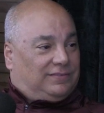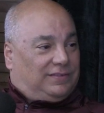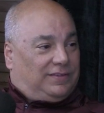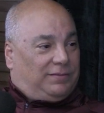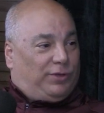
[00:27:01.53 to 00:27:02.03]

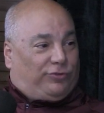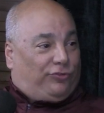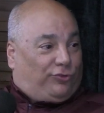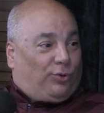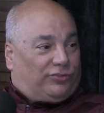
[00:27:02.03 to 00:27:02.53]
because the
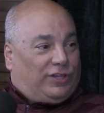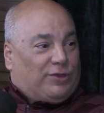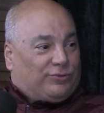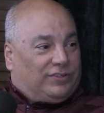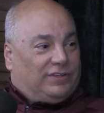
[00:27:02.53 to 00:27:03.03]
store was
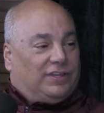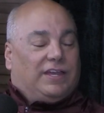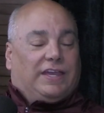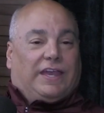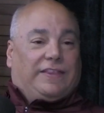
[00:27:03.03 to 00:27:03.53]
closed.
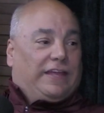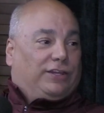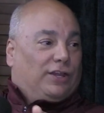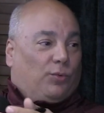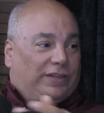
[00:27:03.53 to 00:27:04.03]
And they didn't
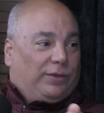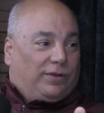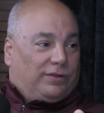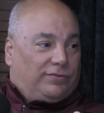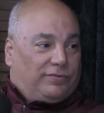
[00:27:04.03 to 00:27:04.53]
know what they were going
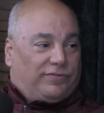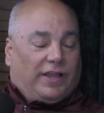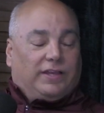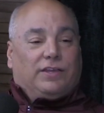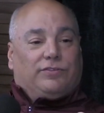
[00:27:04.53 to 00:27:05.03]
to
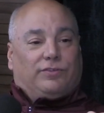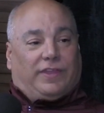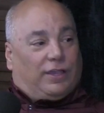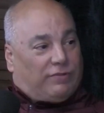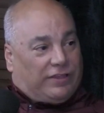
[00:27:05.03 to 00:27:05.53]
find. So they
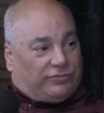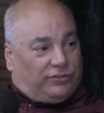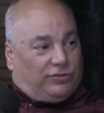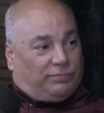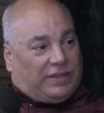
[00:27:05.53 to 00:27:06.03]
arrested
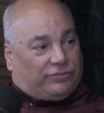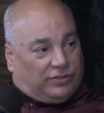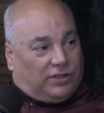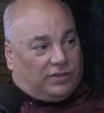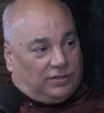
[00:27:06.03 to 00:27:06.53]
you based
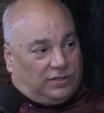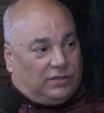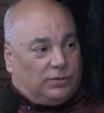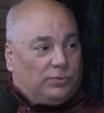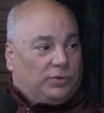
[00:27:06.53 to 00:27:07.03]
on
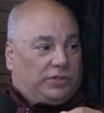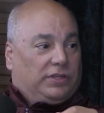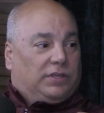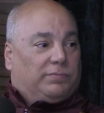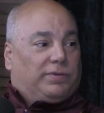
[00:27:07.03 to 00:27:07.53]
what the
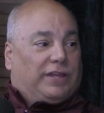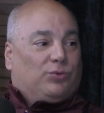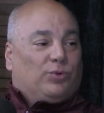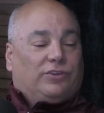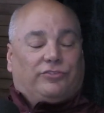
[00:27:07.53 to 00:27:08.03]
complaining
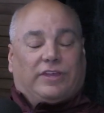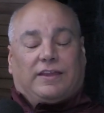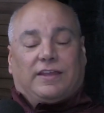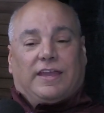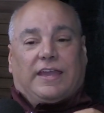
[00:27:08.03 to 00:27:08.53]
witness said.
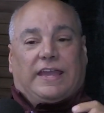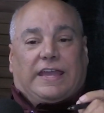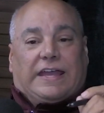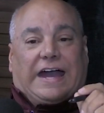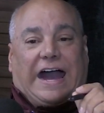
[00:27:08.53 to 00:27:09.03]

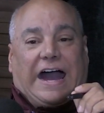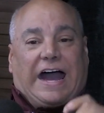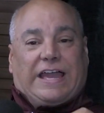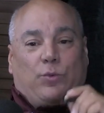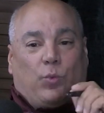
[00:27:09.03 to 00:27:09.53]

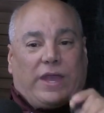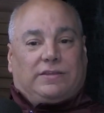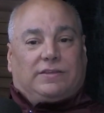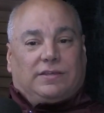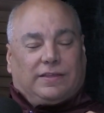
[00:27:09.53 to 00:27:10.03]
I
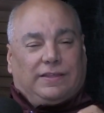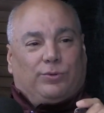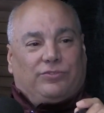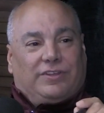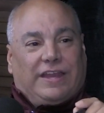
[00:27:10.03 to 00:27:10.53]
went, I think it
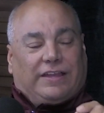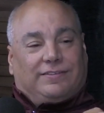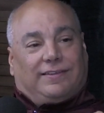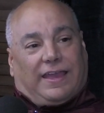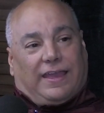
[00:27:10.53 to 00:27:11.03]
was the next
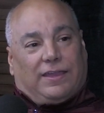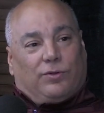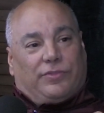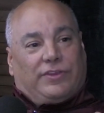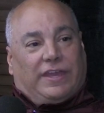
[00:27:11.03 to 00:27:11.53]
day or
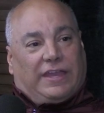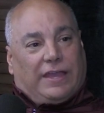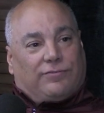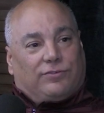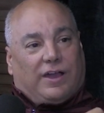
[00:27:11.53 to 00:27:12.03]
the day
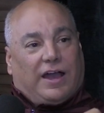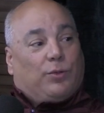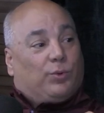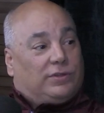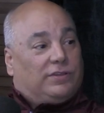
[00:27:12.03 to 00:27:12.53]
after, I
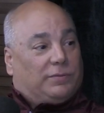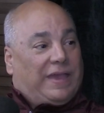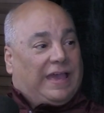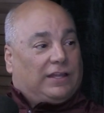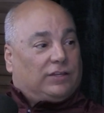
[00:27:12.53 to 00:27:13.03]
went to the
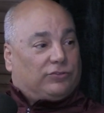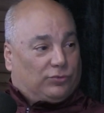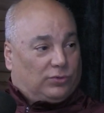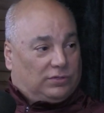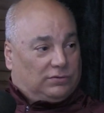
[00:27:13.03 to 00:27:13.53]
paneling
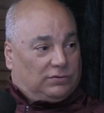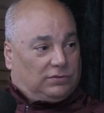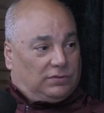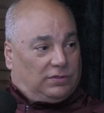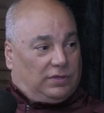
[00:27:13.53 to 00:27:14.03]
store.
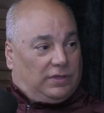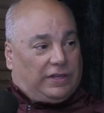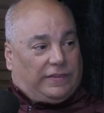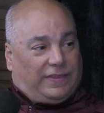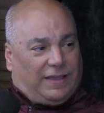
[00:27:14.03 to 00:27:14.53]
And
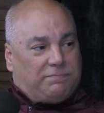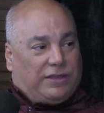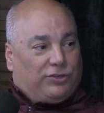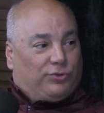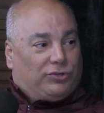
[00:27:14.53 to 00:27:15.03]
I think I met
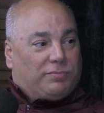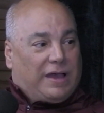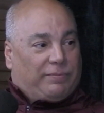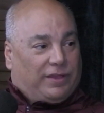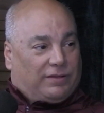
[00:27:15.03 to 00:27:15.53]
you and your
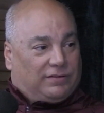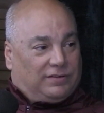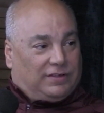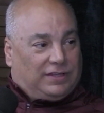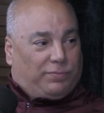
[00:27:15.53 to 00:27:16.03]
mom there
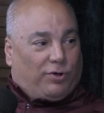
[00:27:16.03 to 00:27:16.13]
in the parking